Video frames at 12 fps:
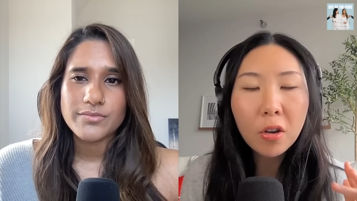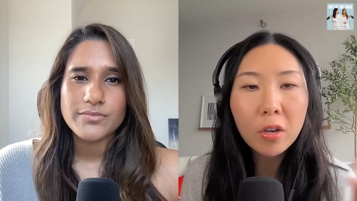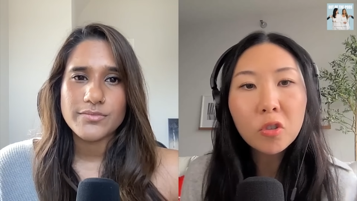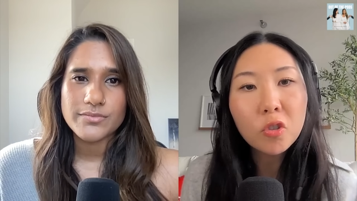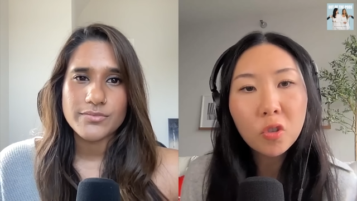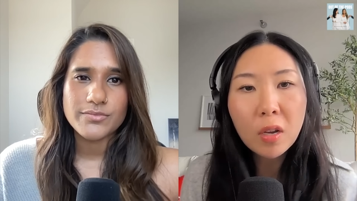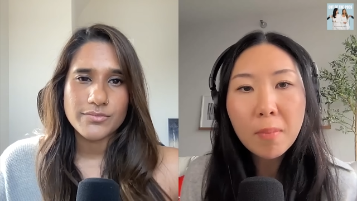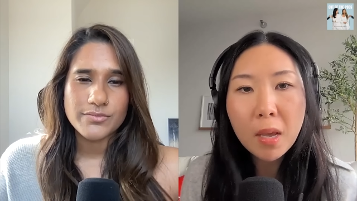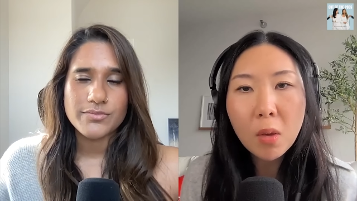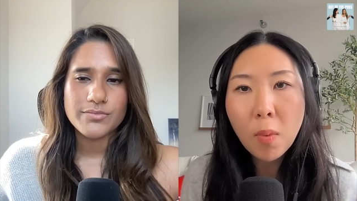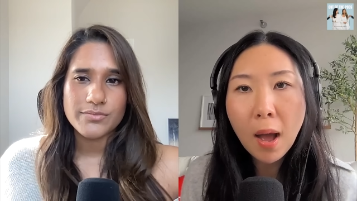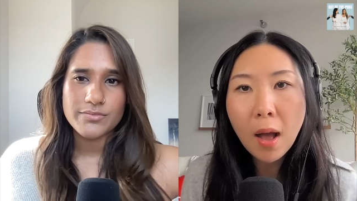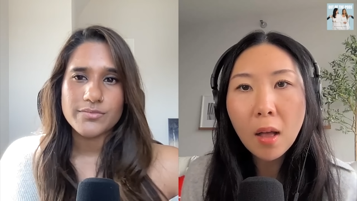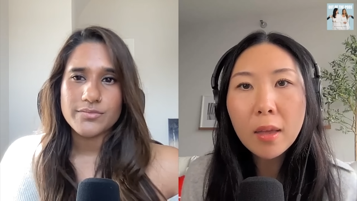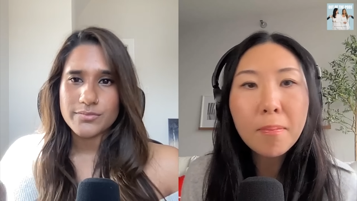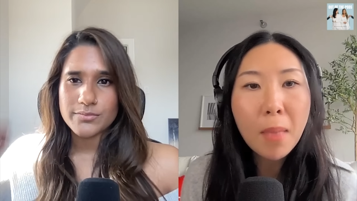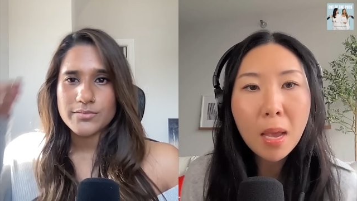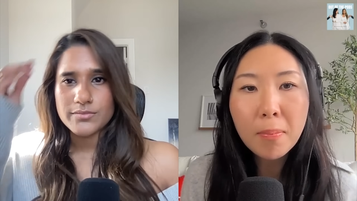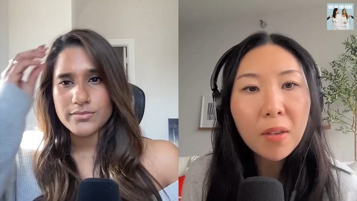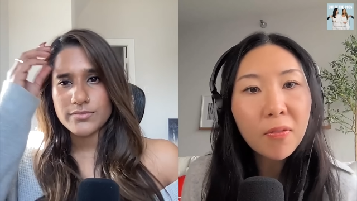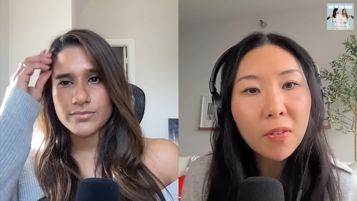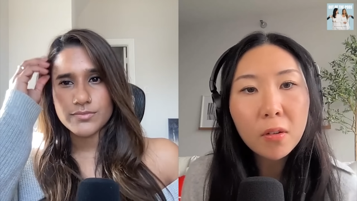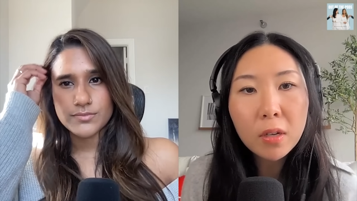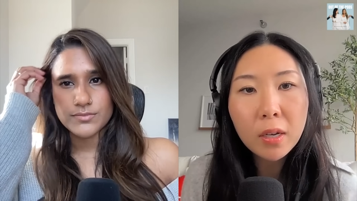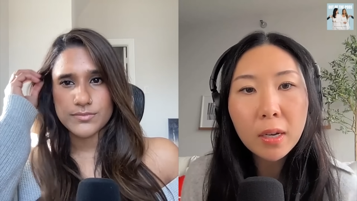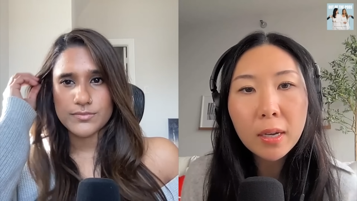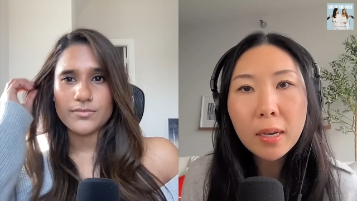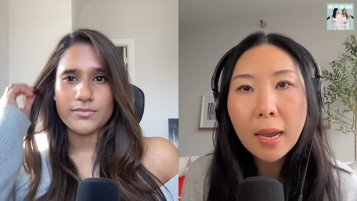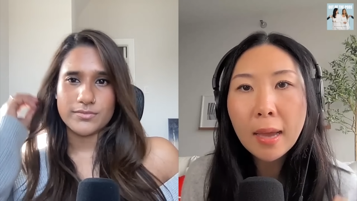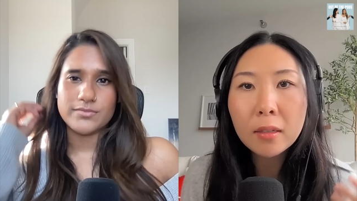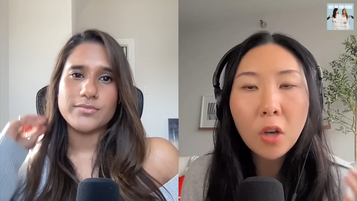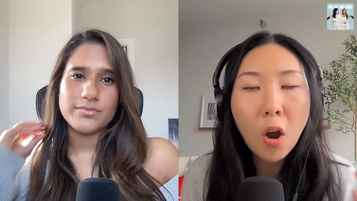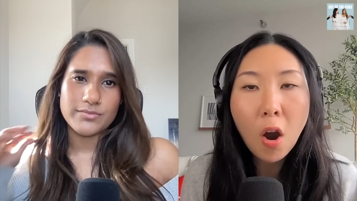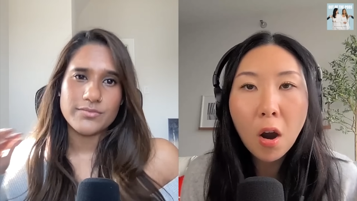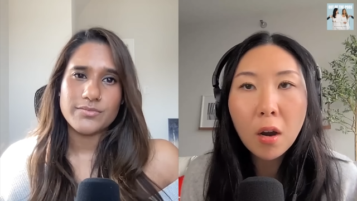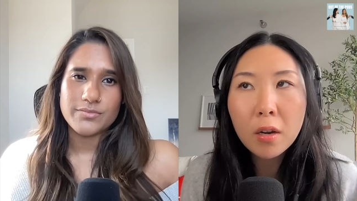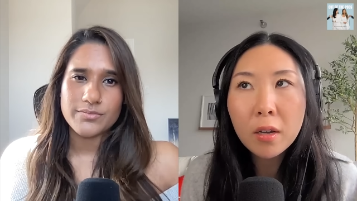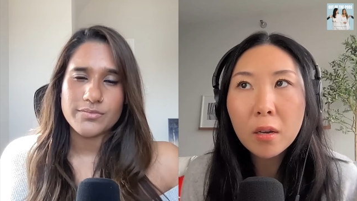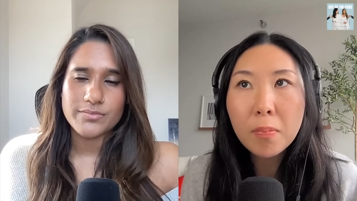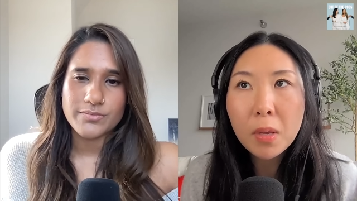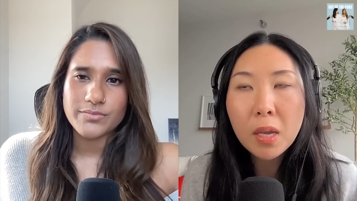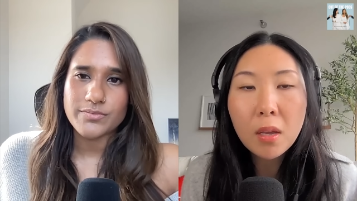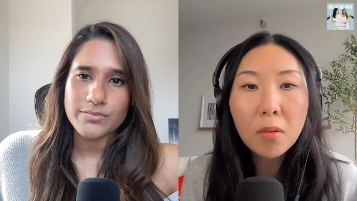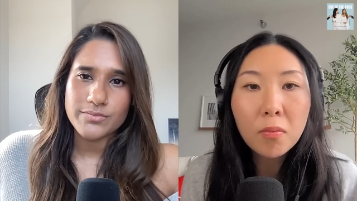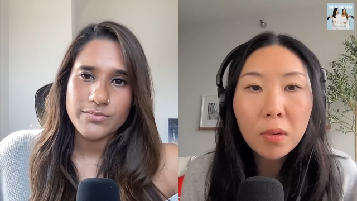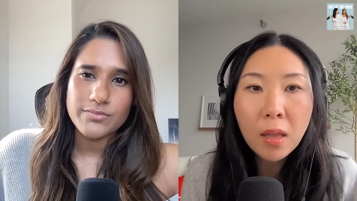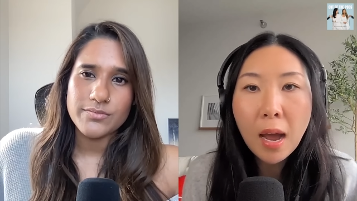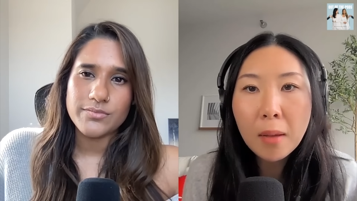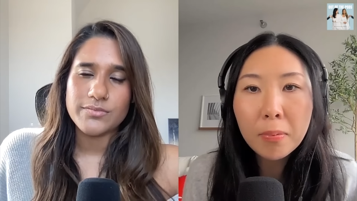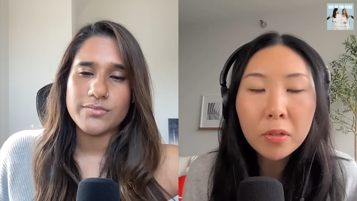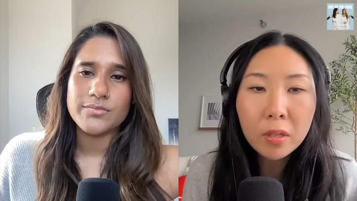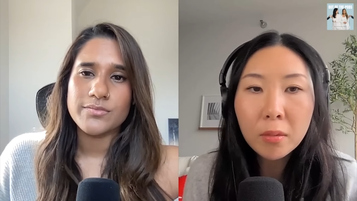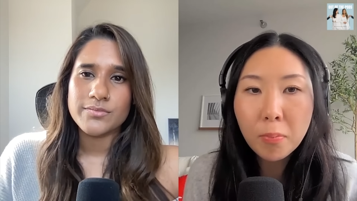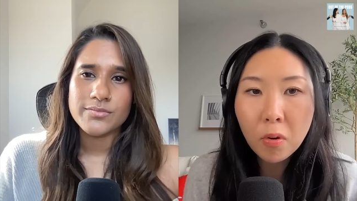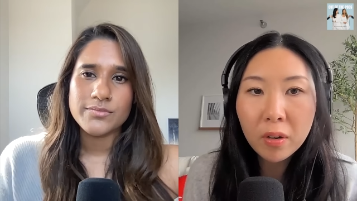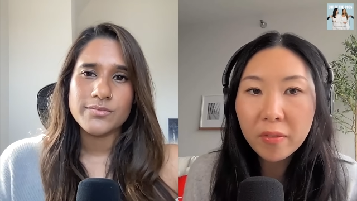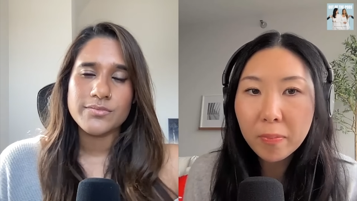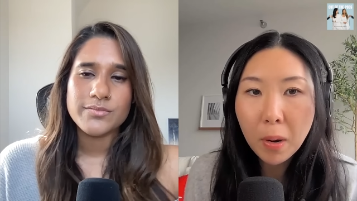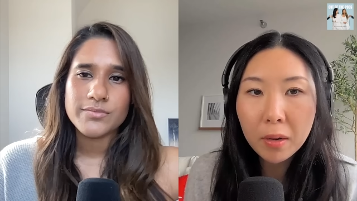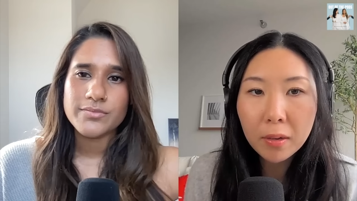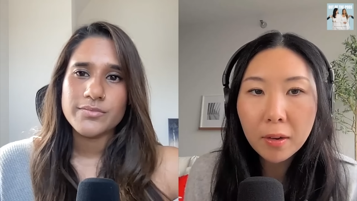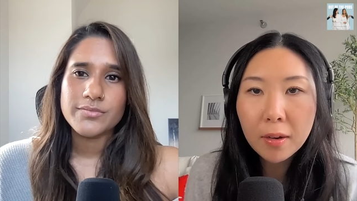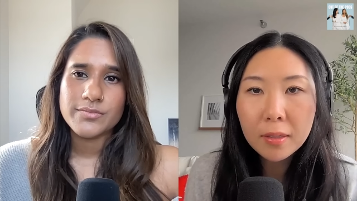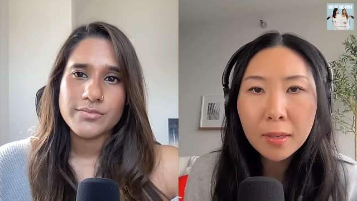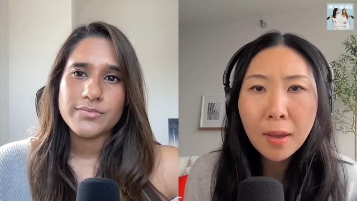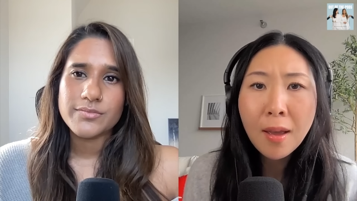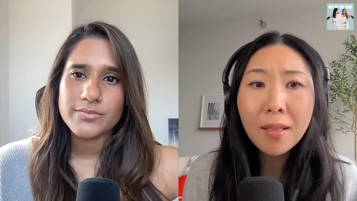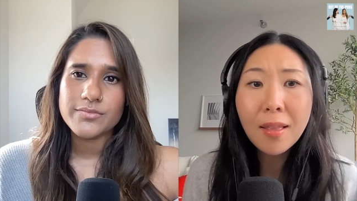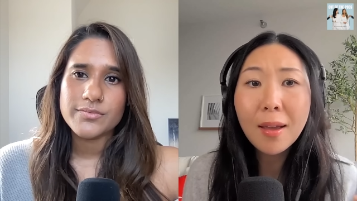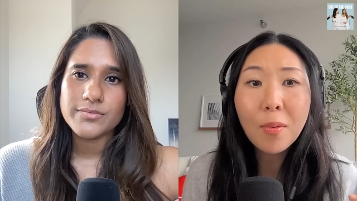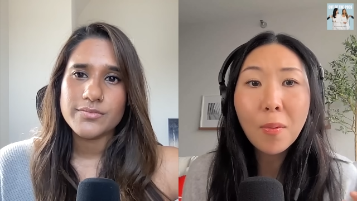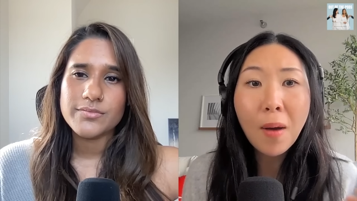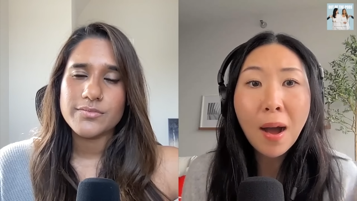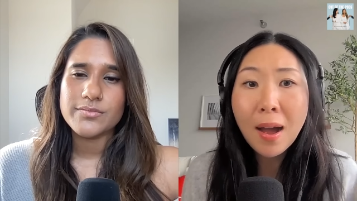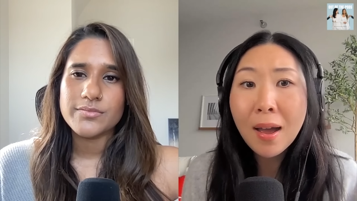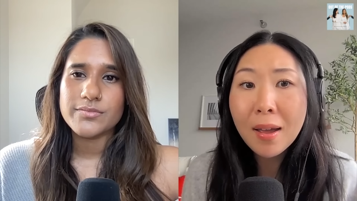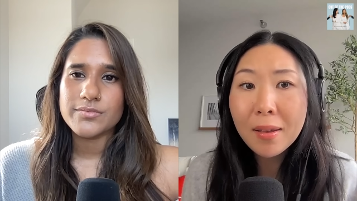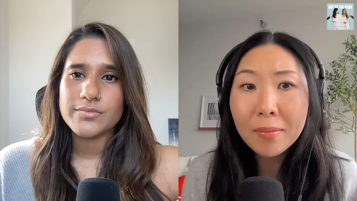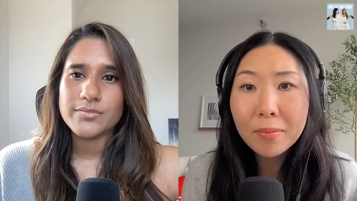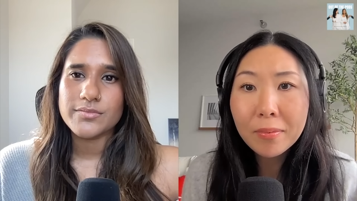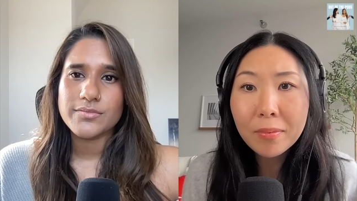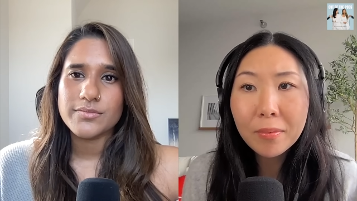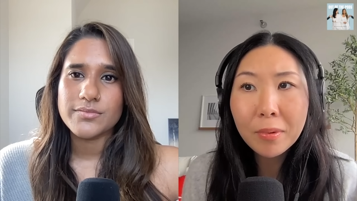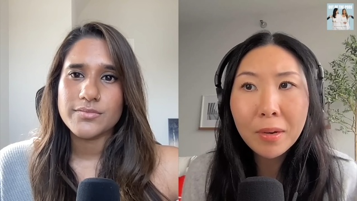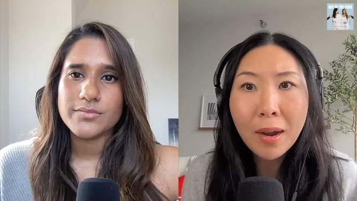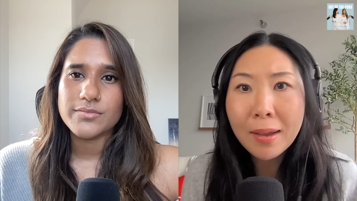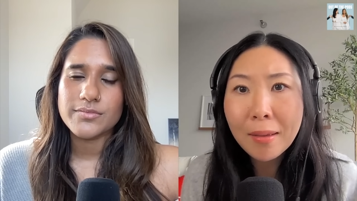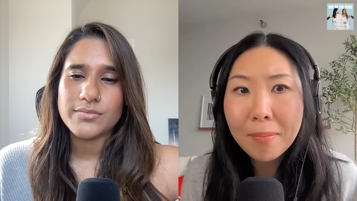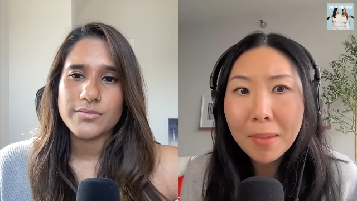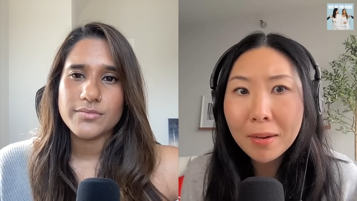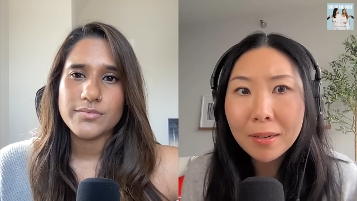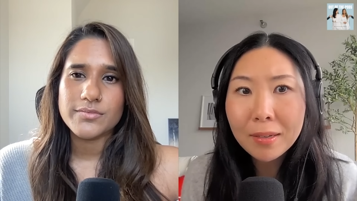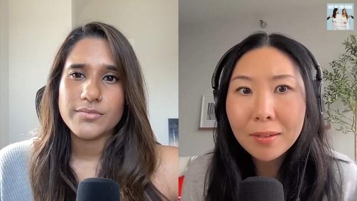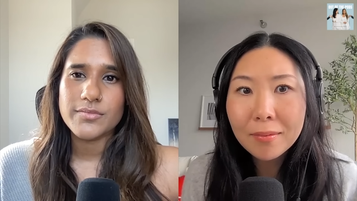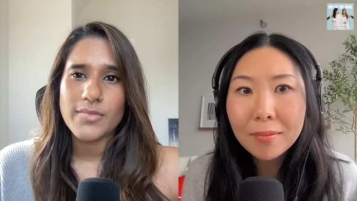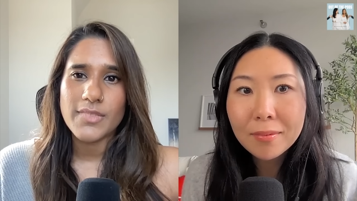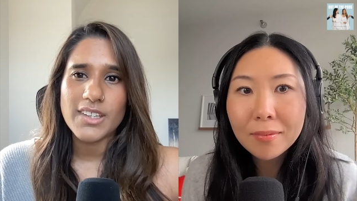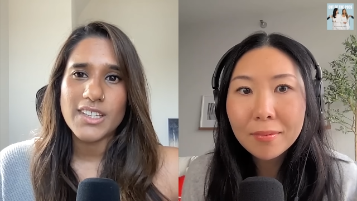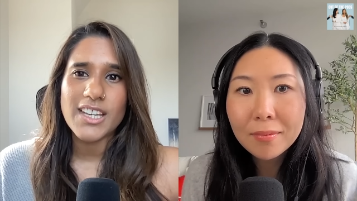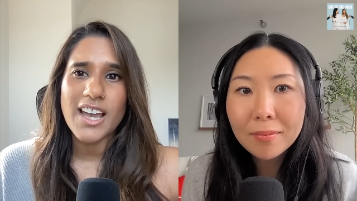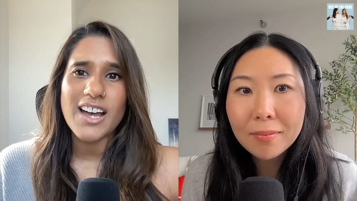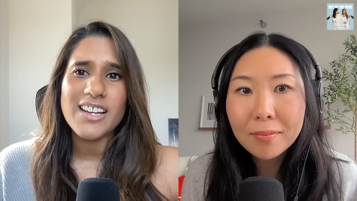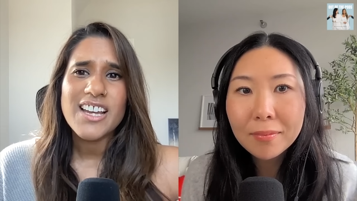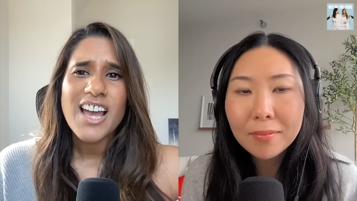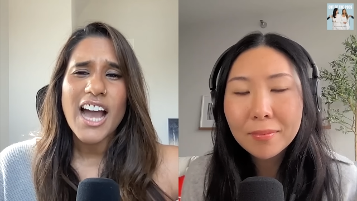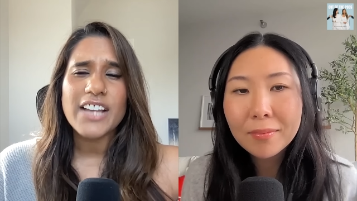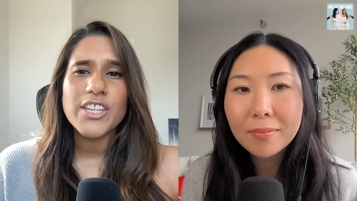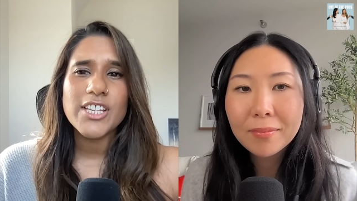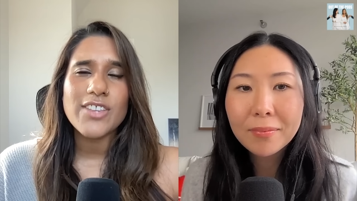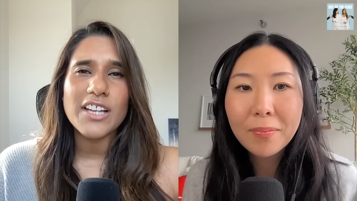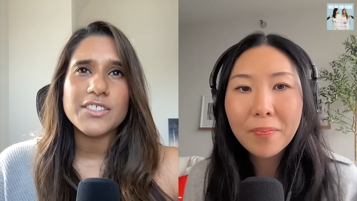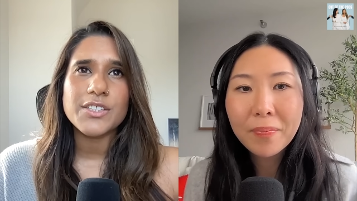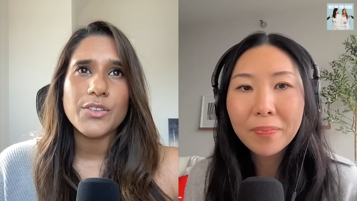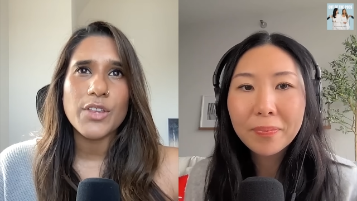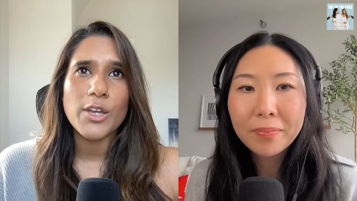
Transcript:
Speaker 1: going to treat me well and make me feel good and are going to be reliable and supportive partners, like why would I get married? Yeah.
Speaker 2: I think that's the thing